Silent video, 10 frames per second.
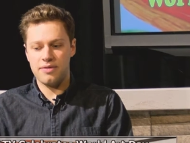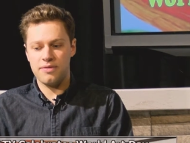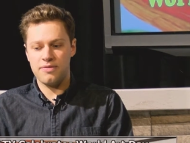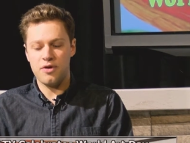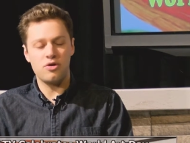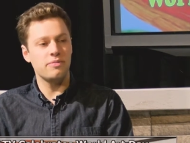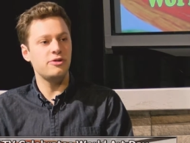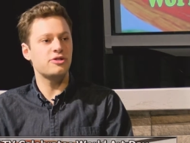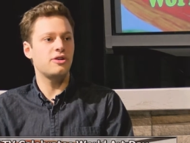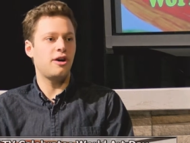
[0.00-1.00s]
vocal
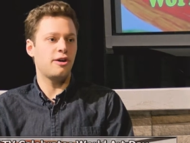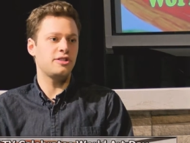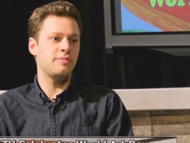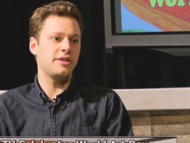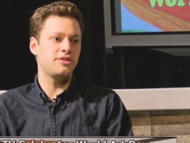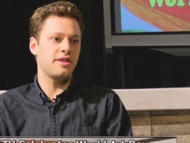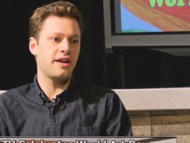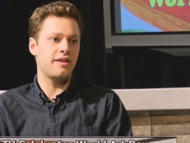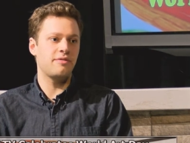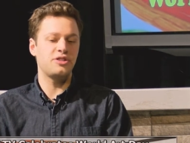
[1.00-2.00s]
musical arts major
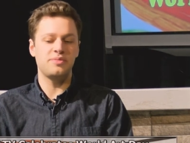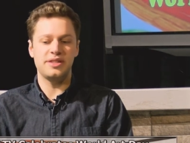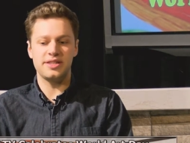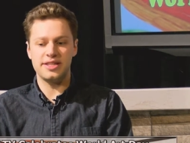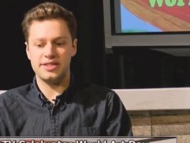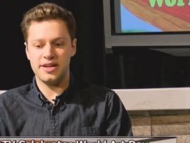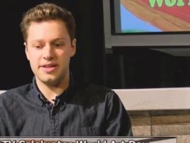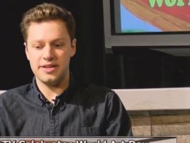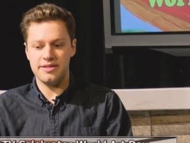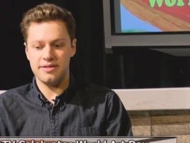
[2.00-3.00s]
there, which means I
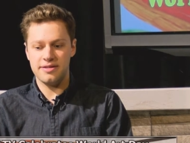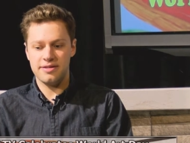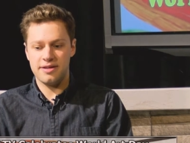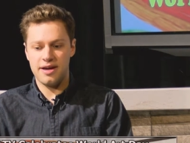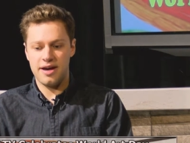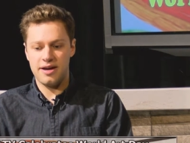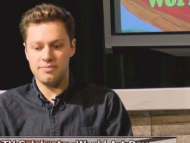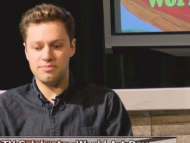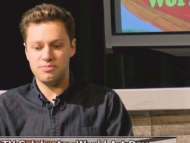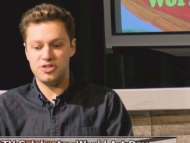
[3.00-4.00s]
studied
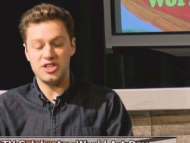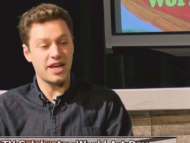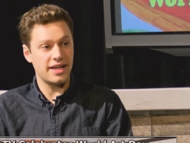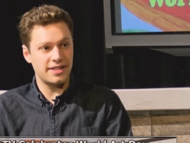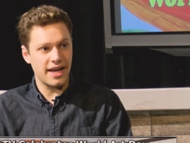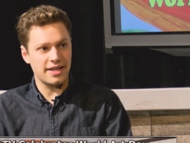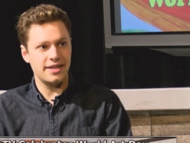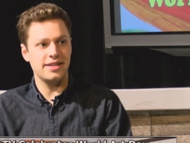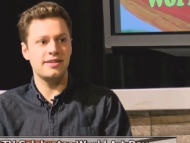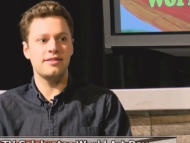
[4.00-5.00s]
singing
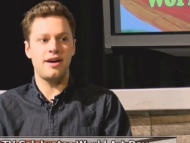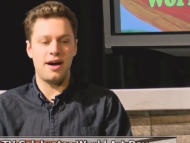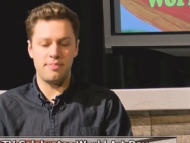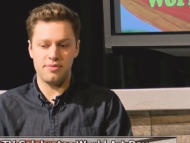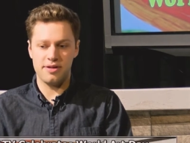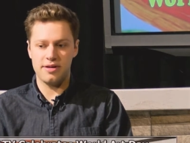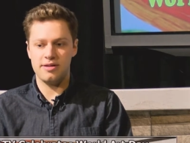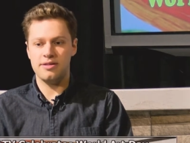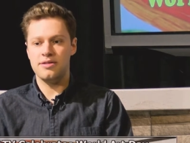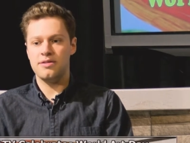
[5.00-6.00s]
technique, opera,
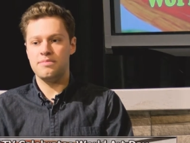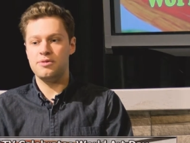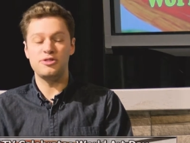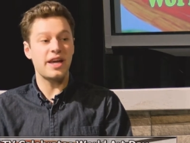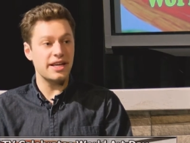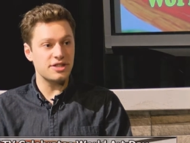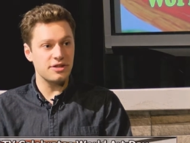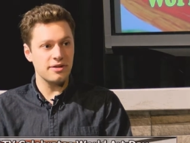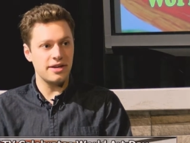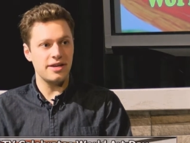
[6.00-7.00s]
music
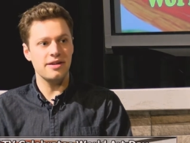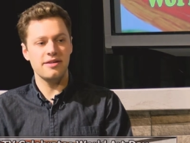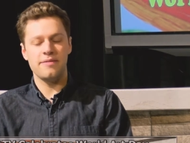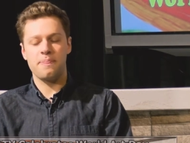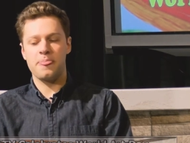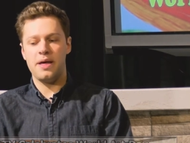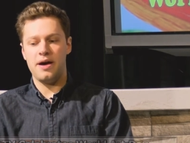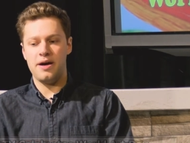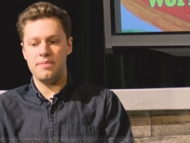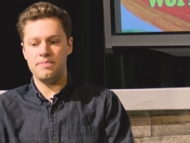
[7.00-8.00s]
history,
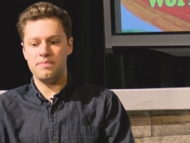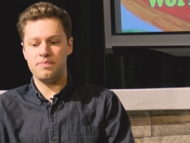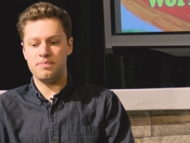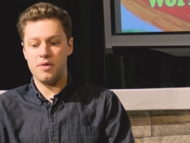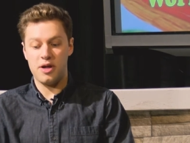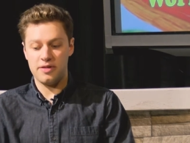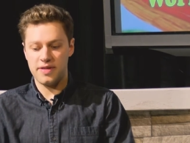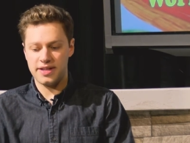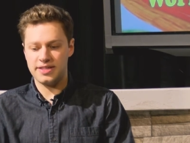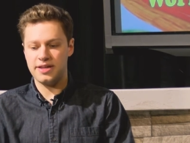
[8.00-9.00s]
all of
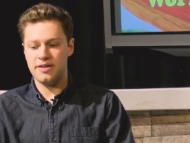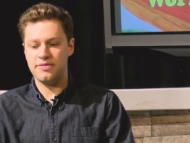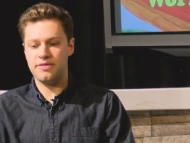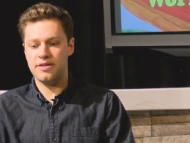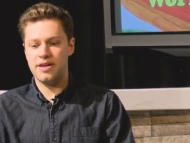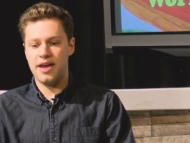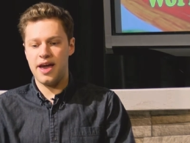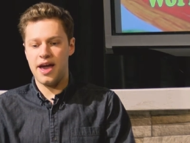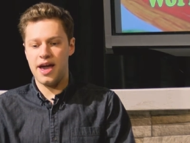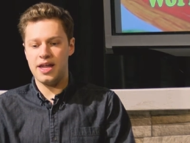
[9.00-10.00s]
that stuff,
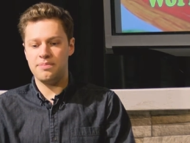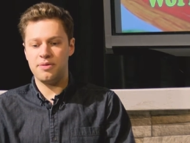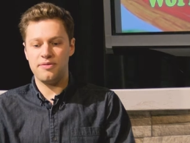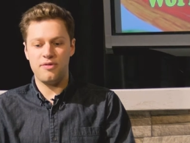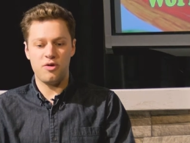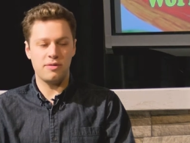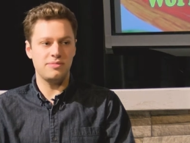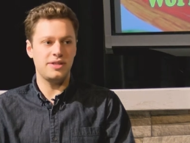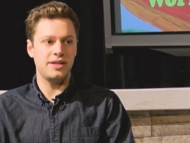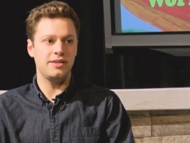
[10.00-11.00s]
and
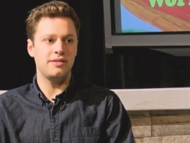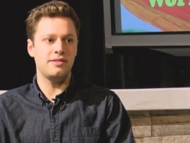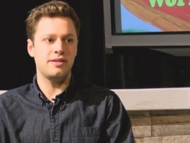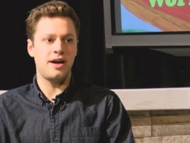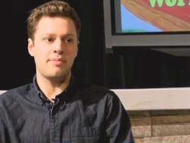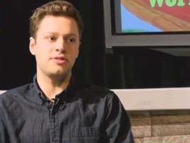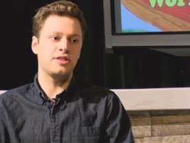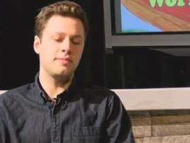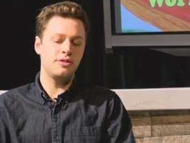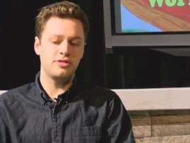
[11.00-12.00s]
performed in the operas at
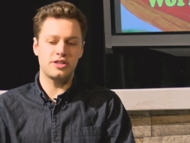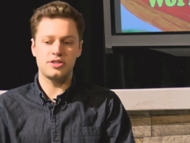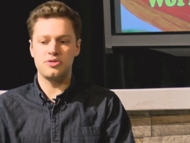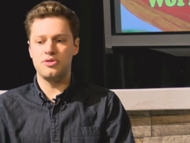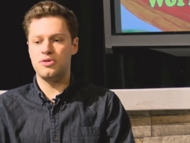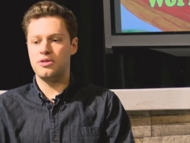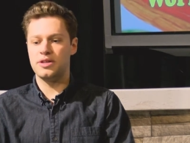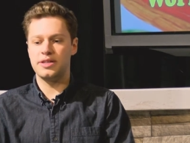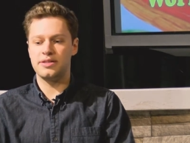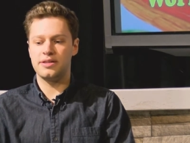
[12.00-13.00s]
the music school,
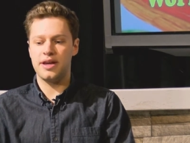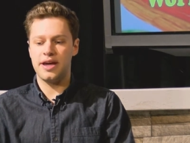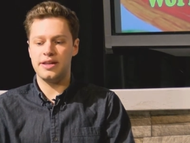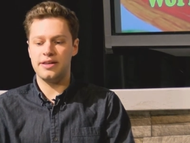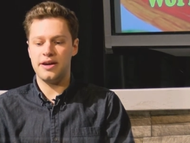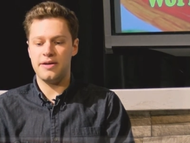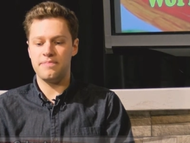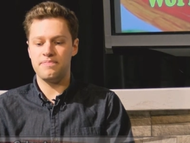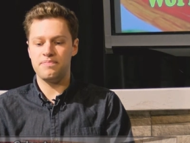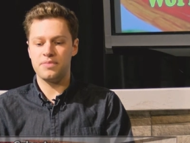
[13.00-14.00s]
and
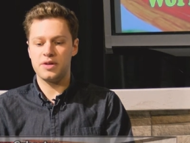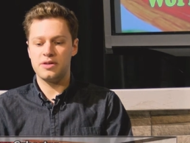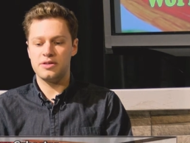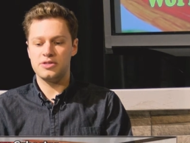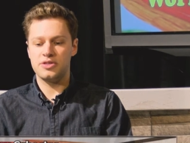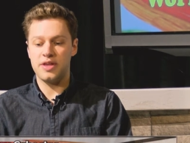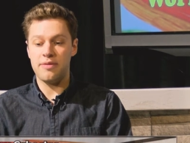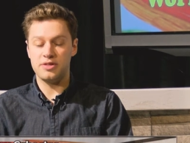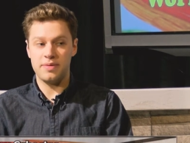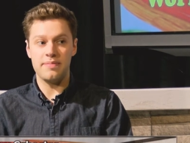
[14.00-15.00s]
so that
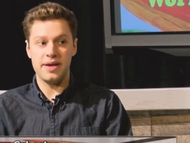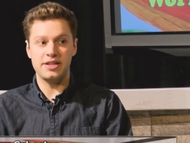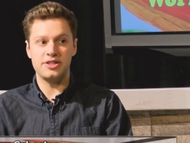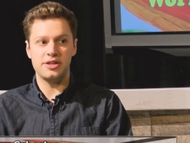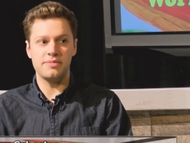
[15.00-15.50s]
was my major.